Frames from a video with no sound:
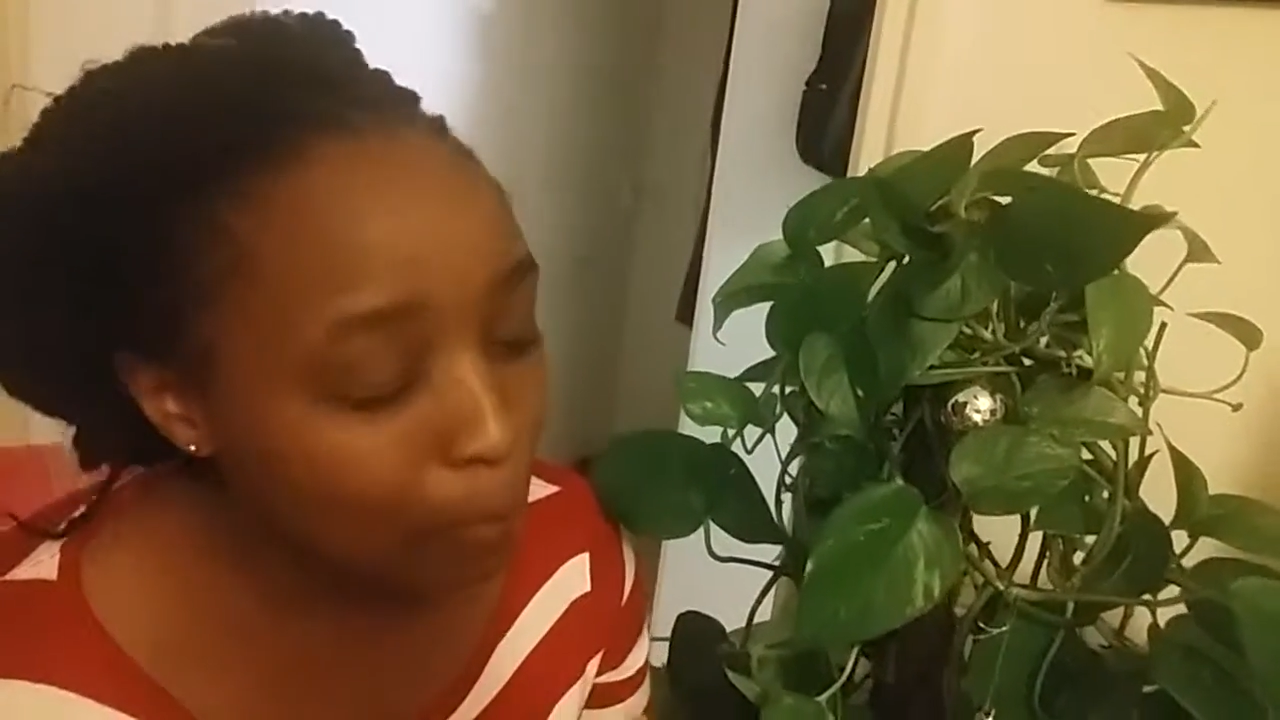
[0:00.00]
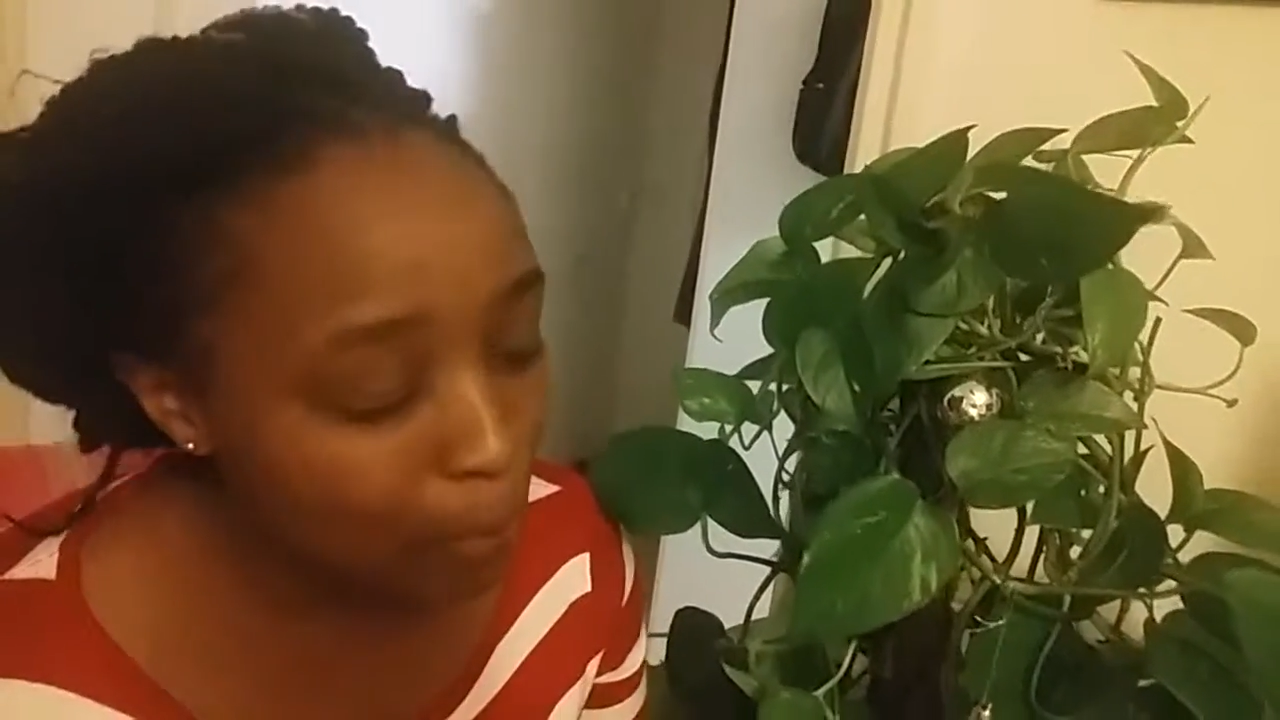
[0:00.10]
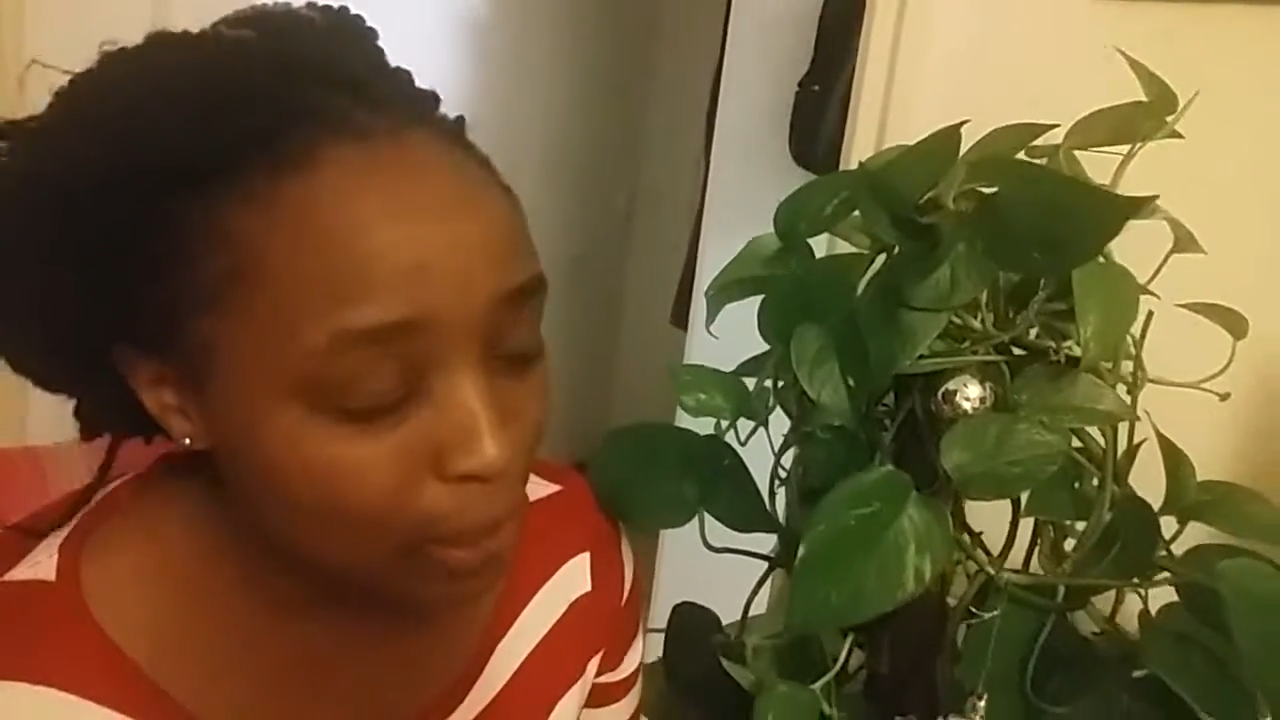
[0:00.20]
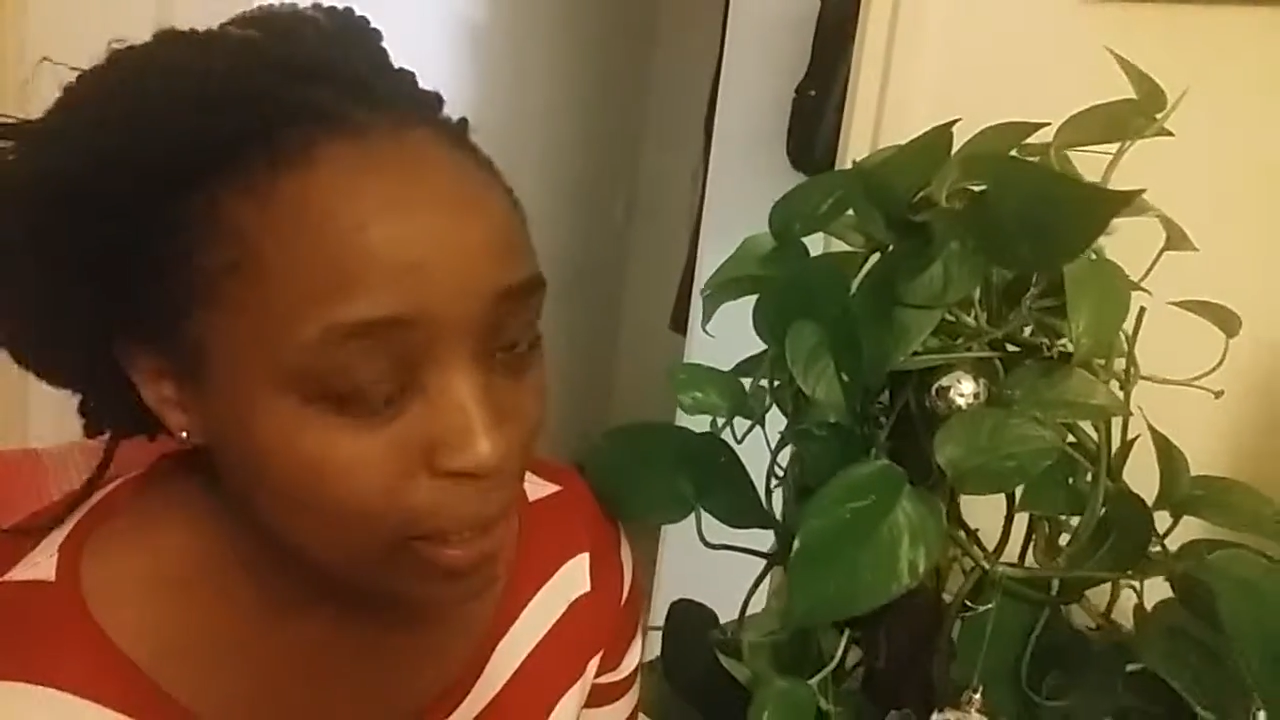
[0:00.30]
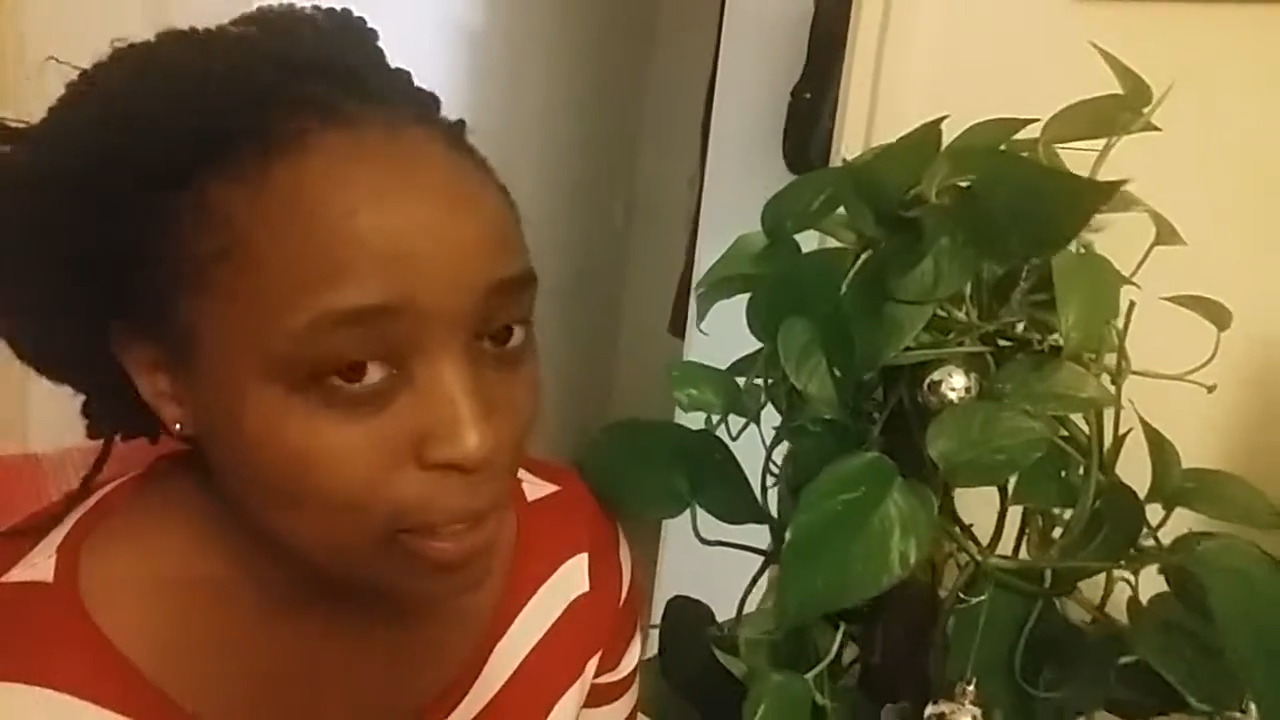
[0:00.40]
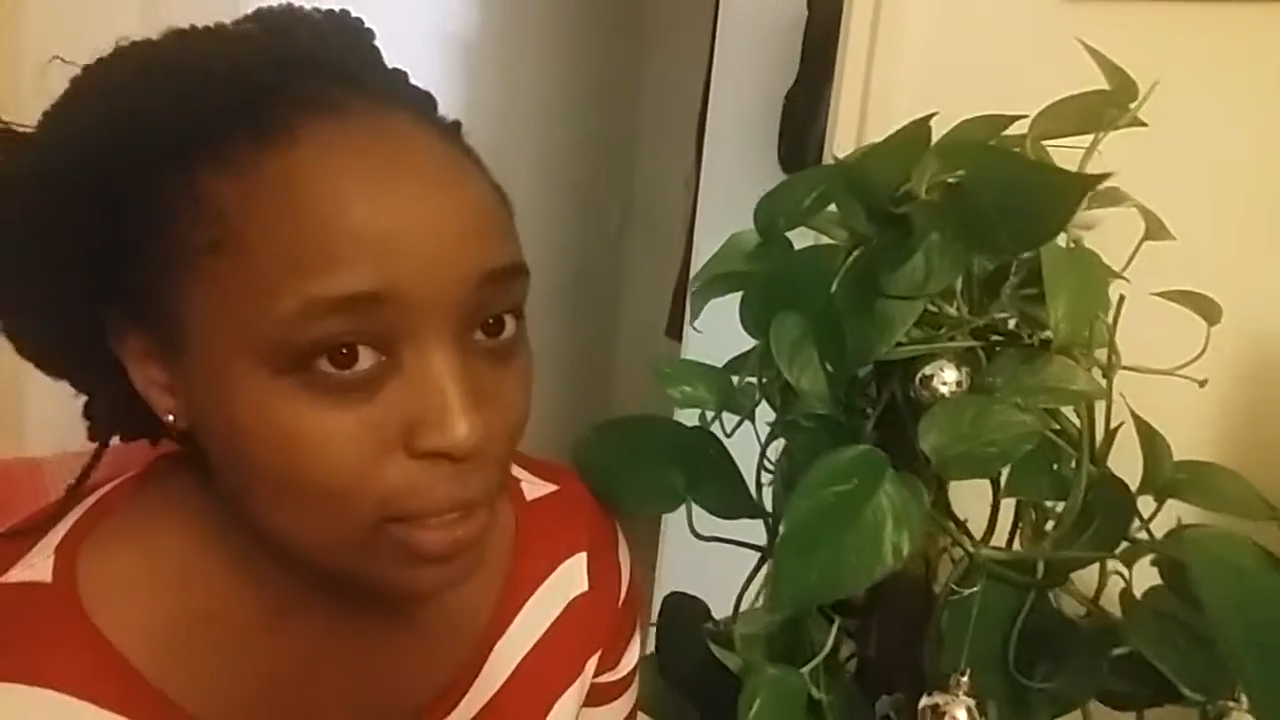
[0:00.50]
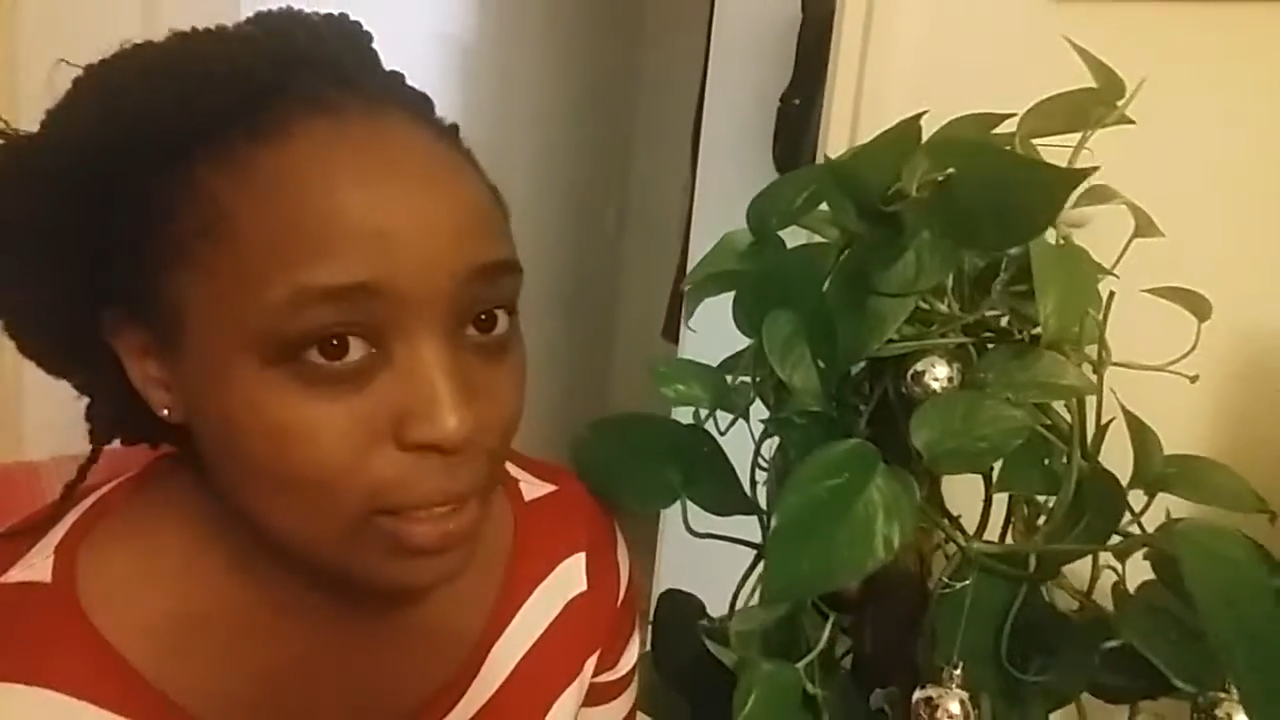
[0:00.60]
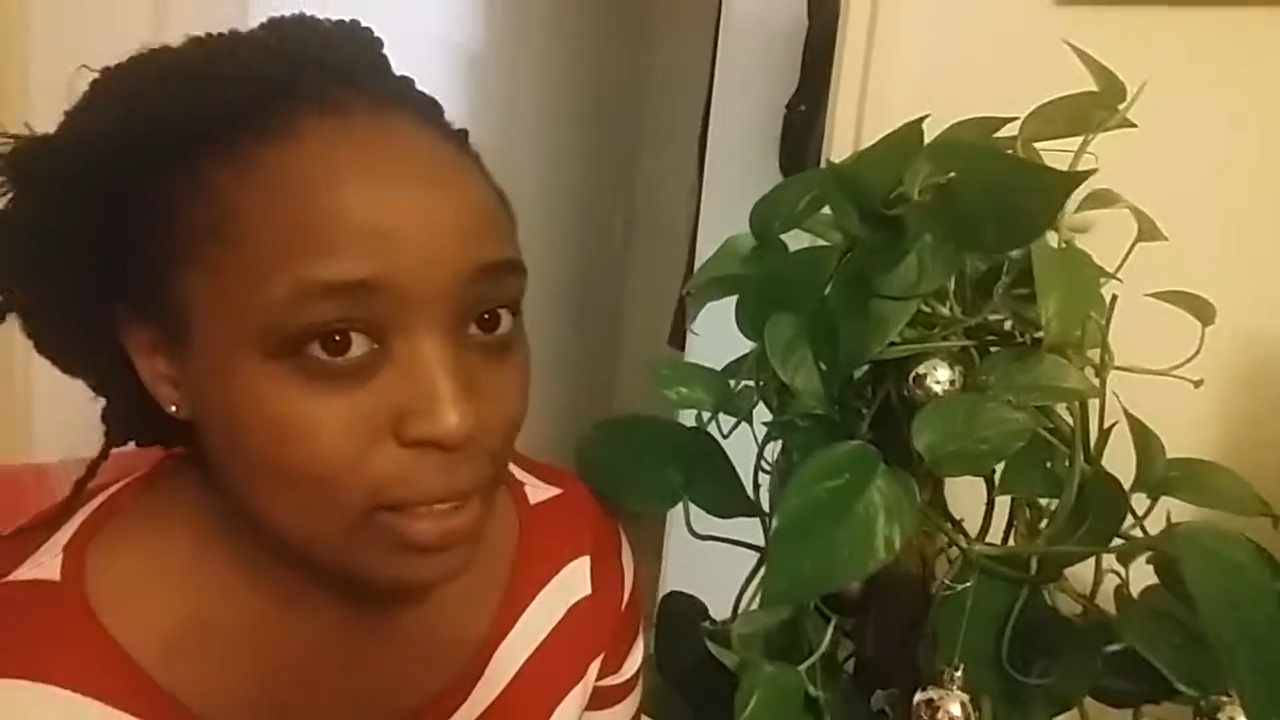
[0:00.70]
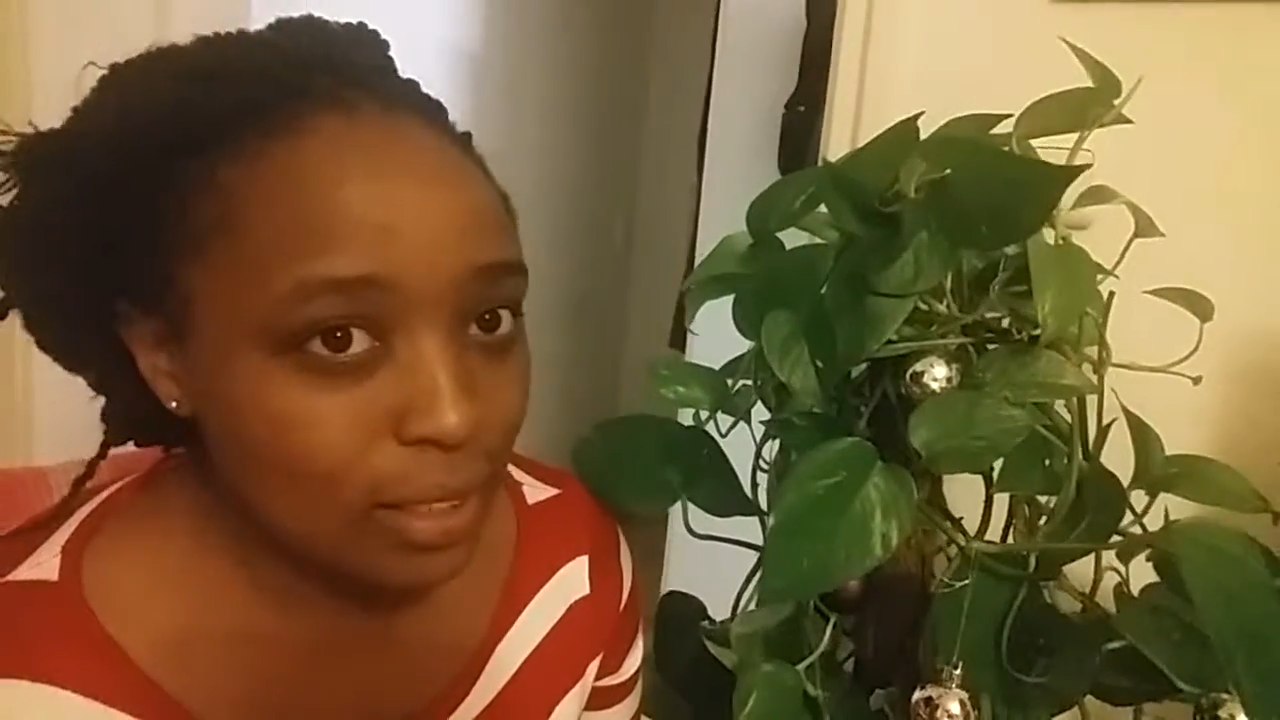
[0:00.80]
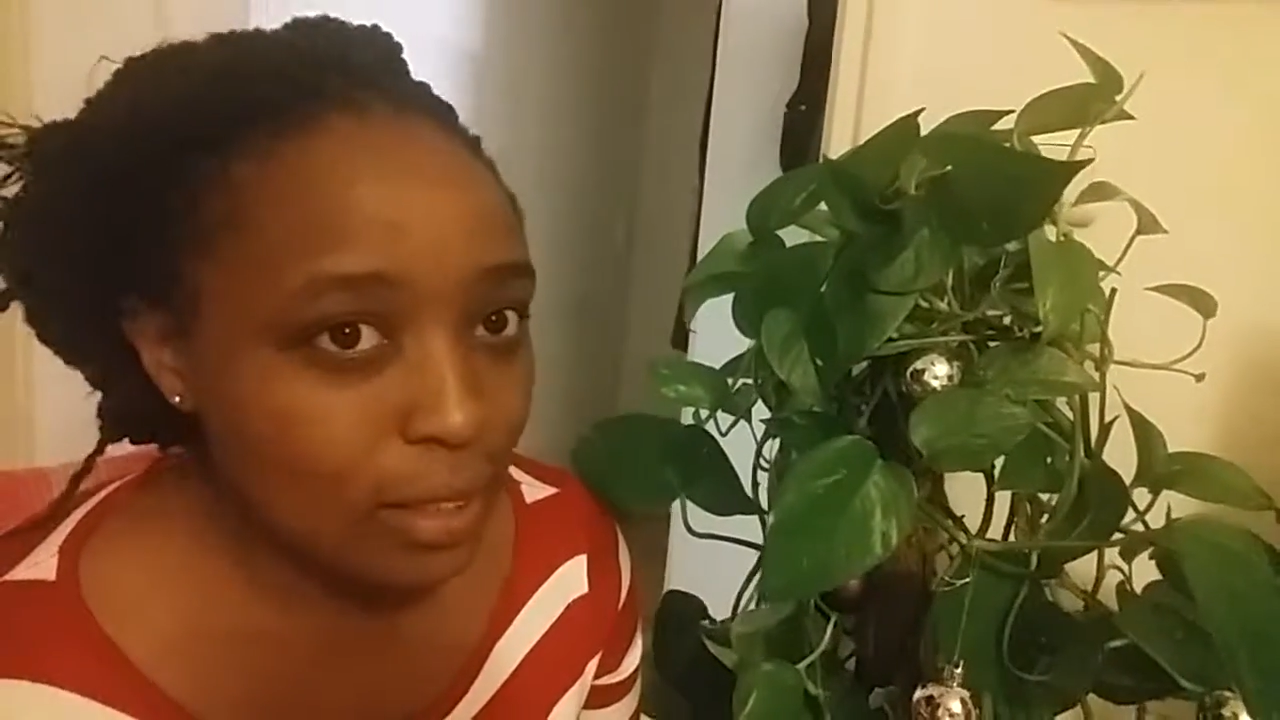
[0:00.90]

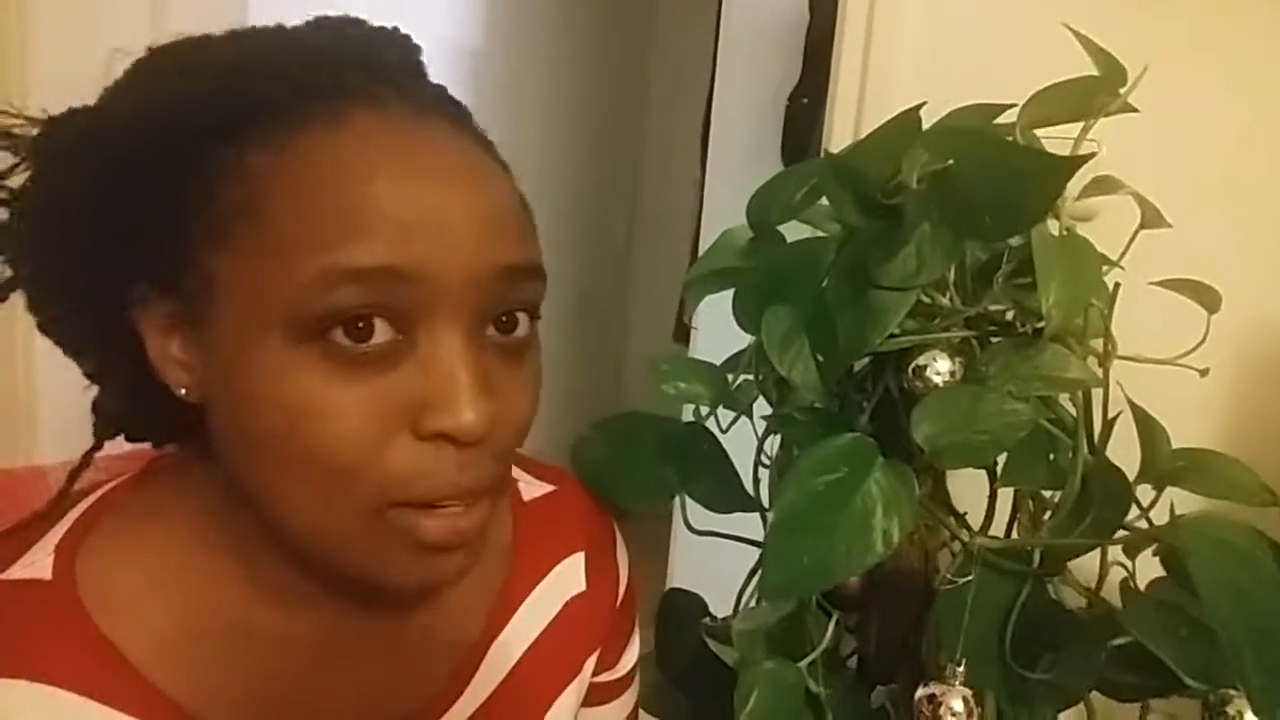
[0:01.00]
Please